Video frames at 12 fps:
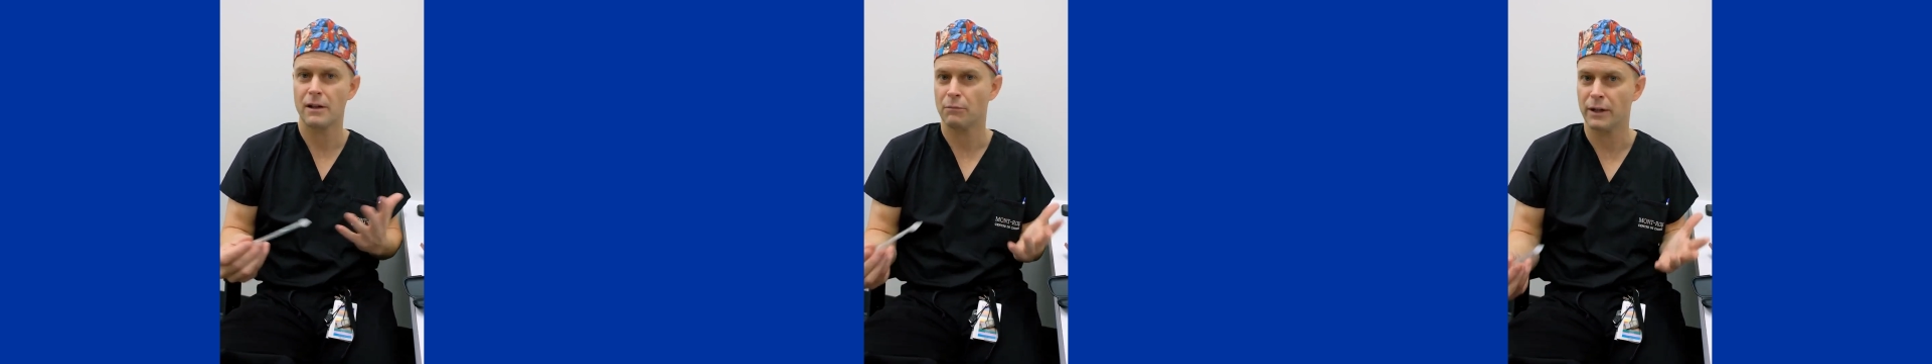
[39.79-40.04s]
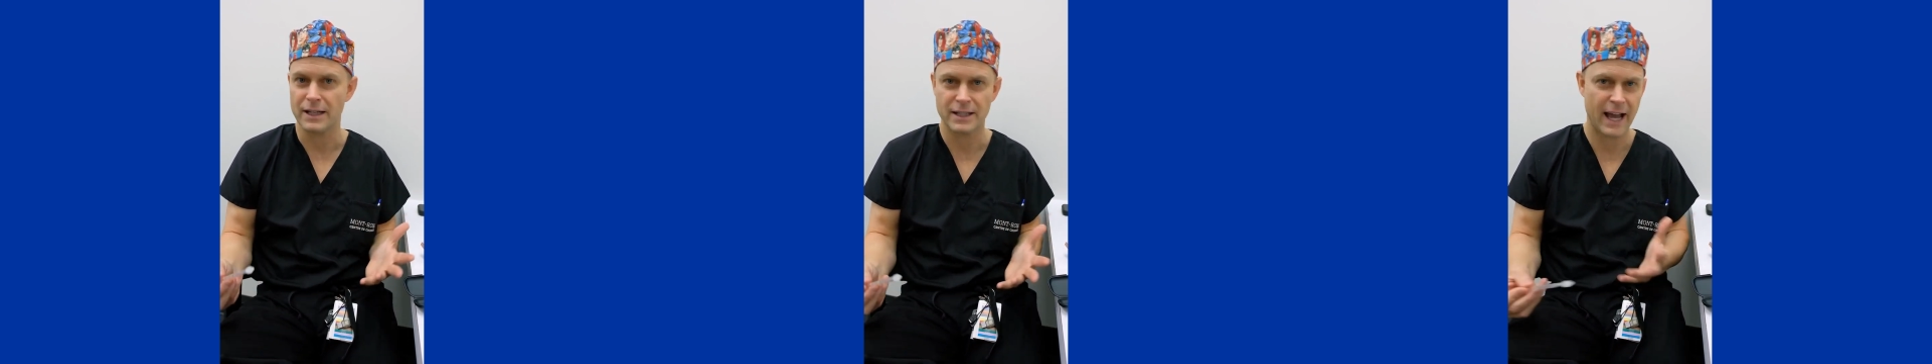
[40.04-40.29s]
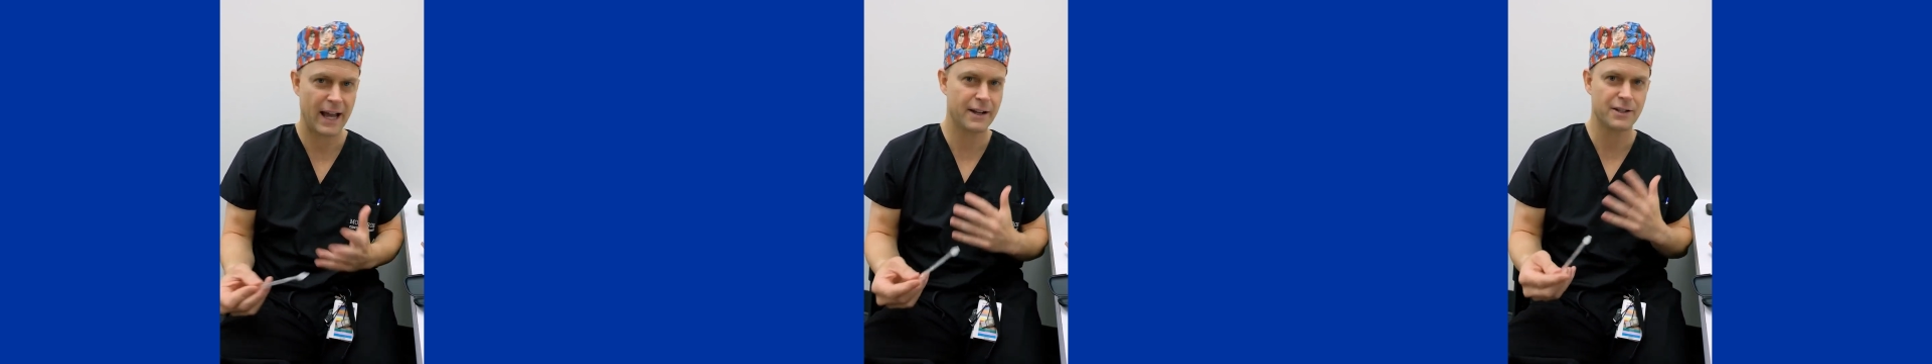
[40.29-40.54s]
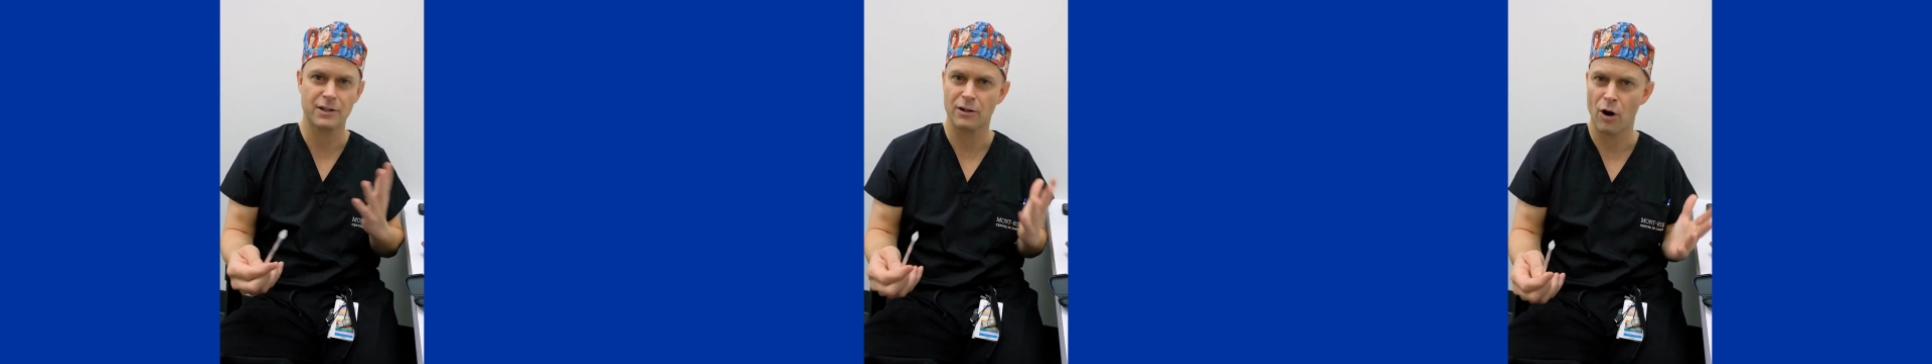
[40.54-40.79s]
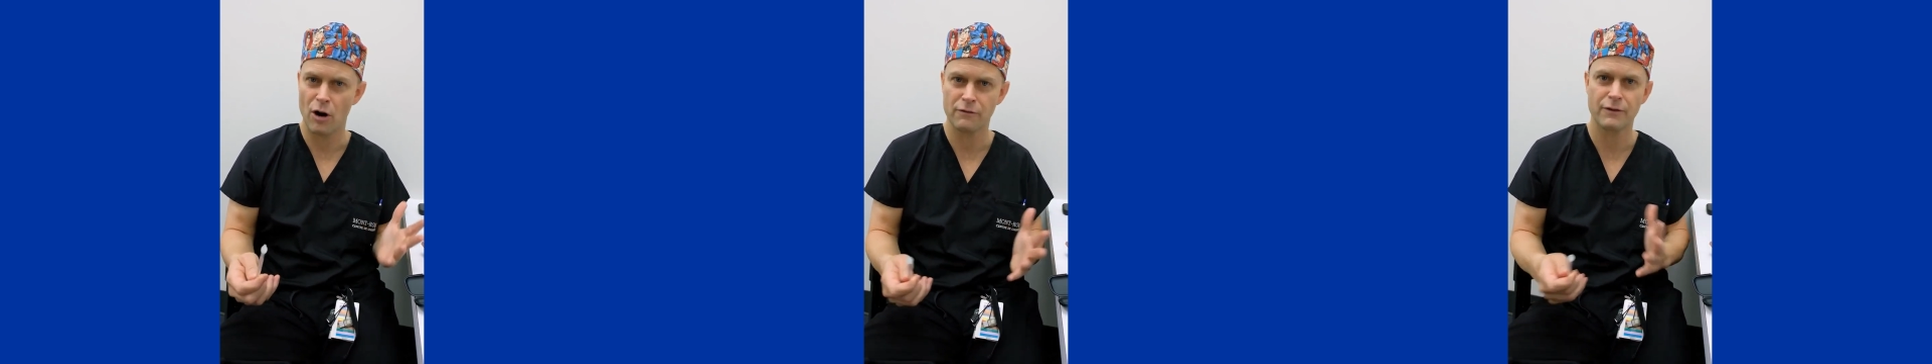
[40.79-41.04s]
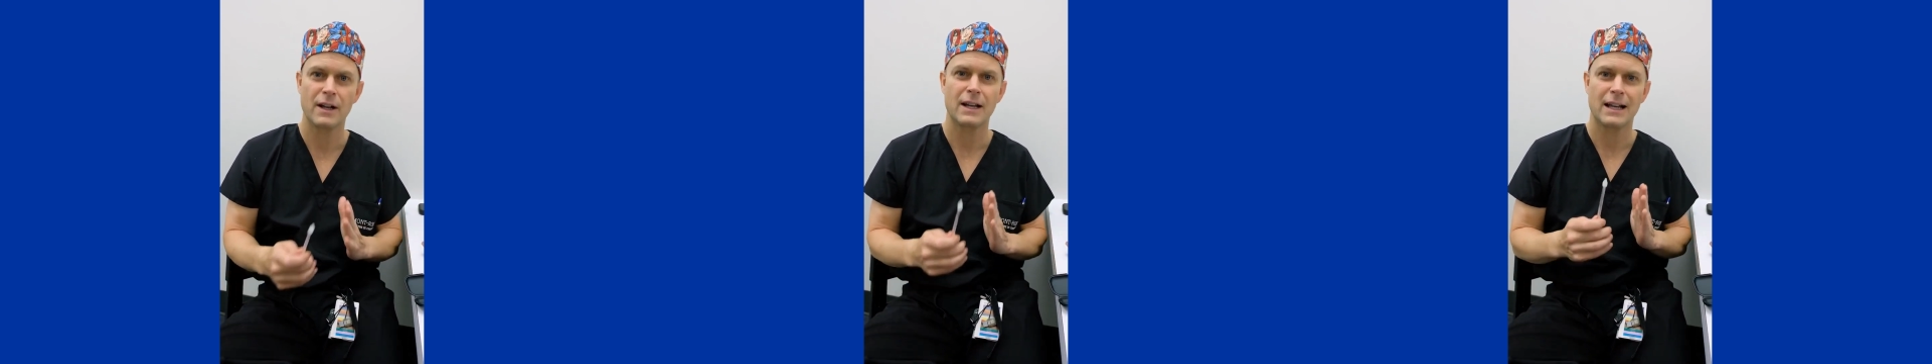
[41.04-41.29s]
plays tennis,
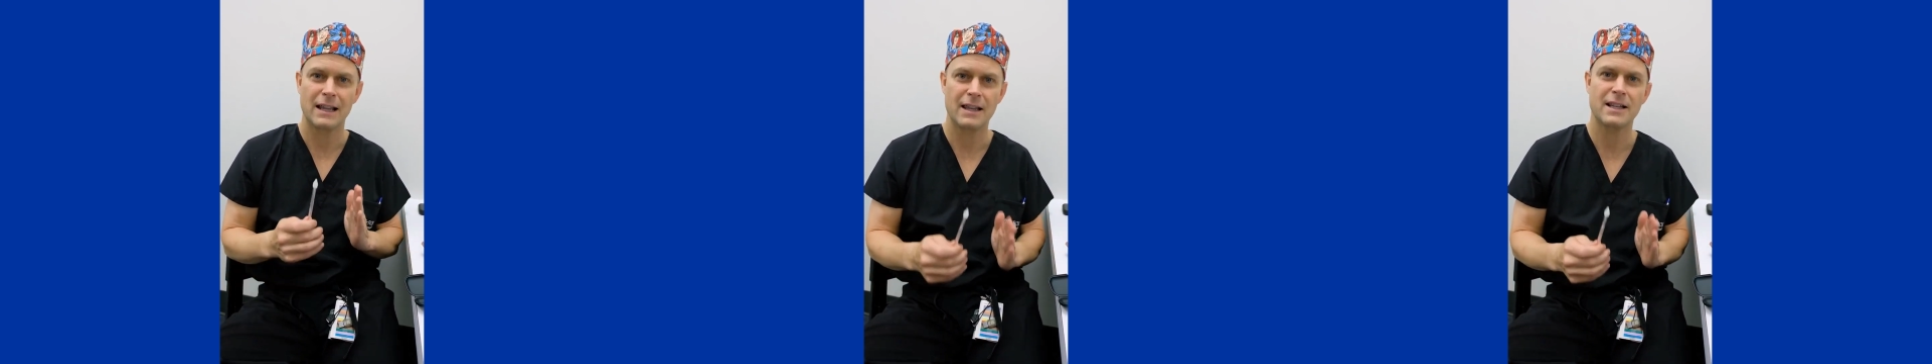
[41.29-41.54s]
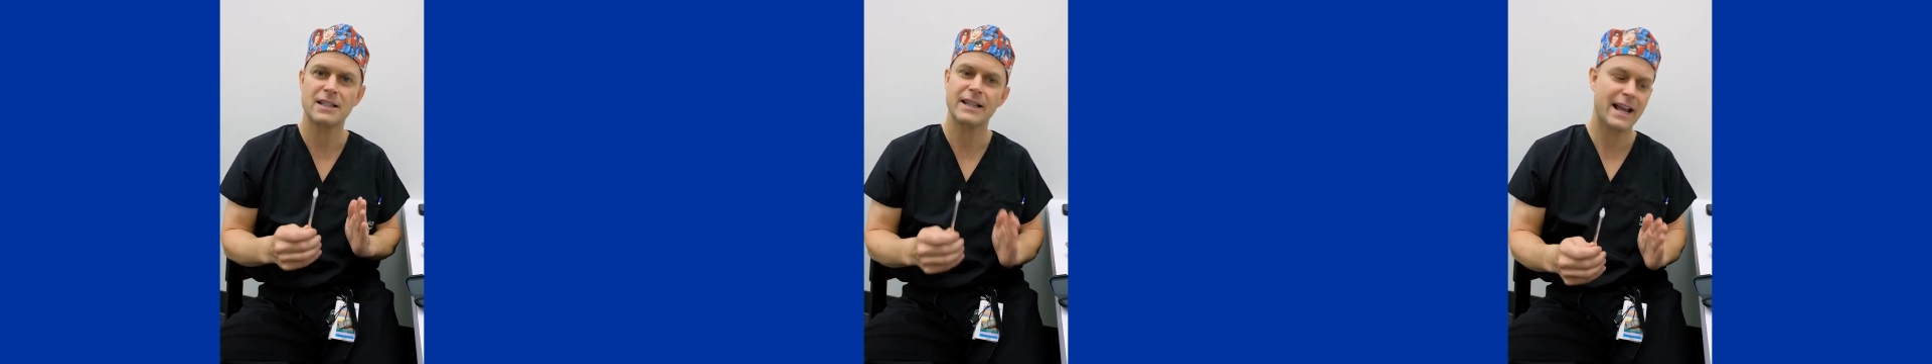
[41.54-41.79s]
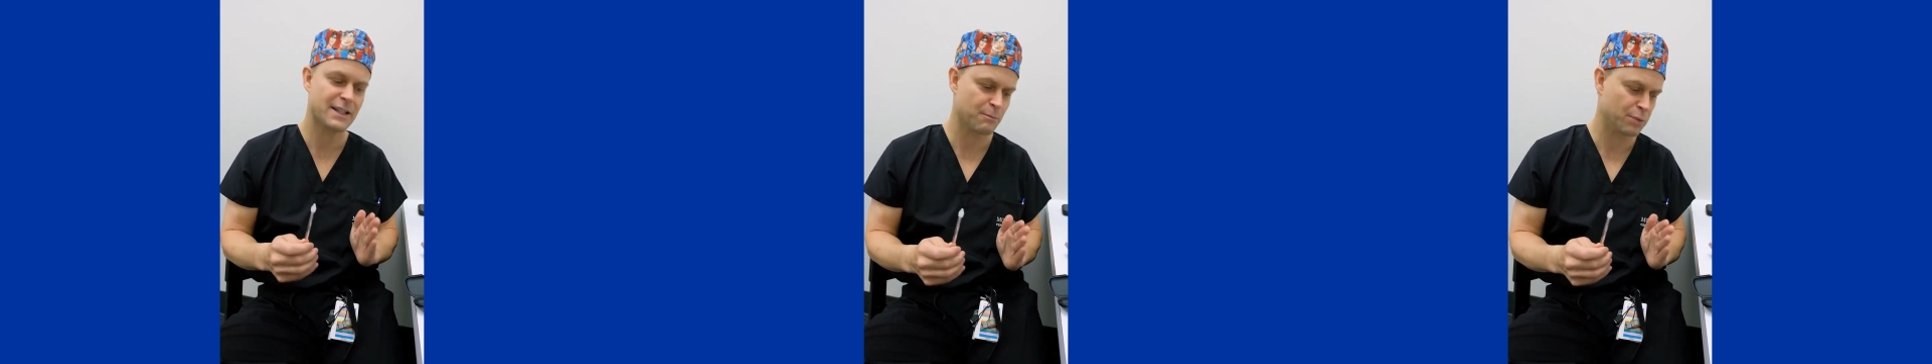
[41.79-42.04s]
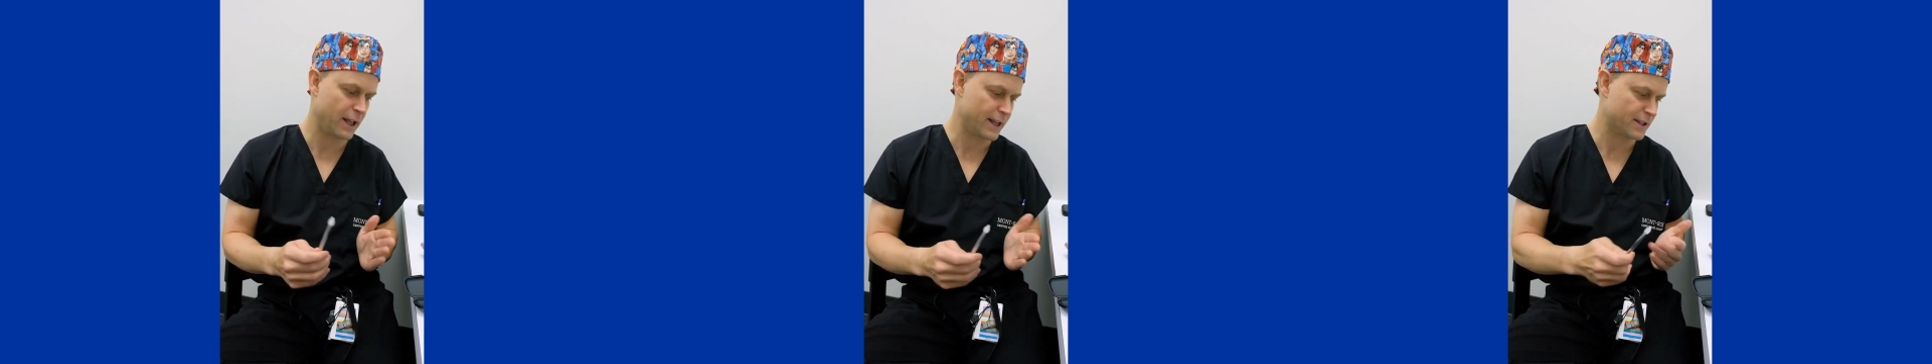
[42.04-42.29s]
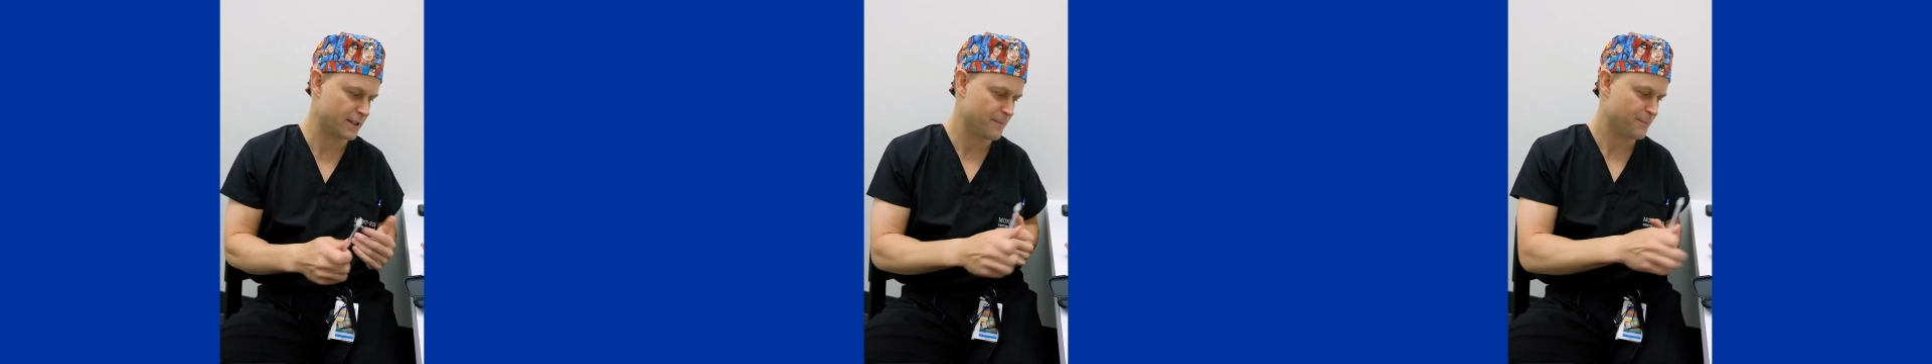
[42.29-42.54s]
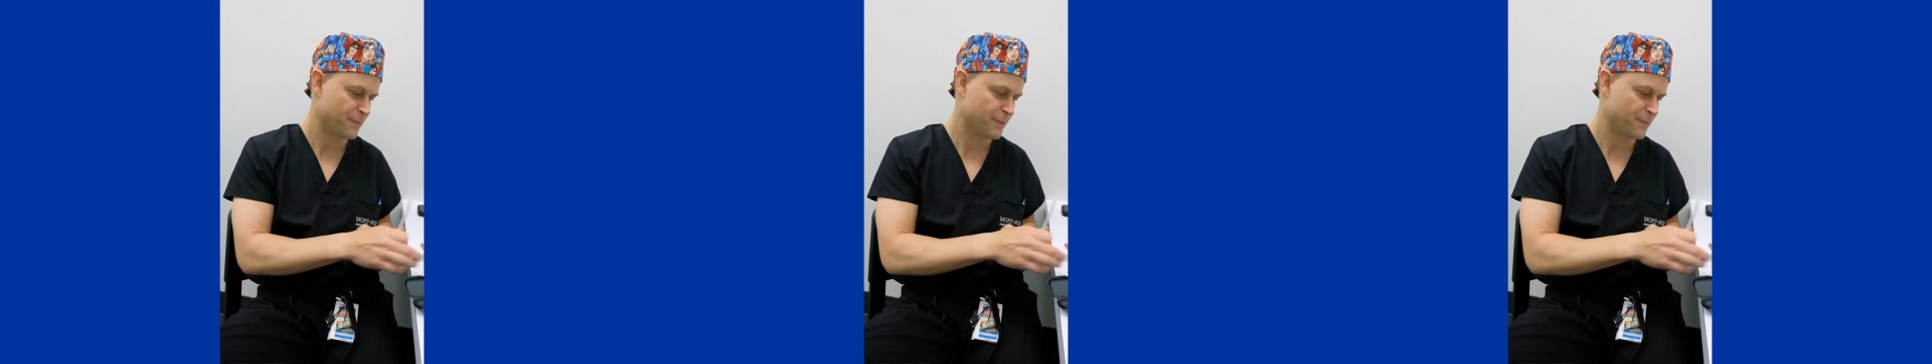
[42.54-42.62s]
golf, this stays in place.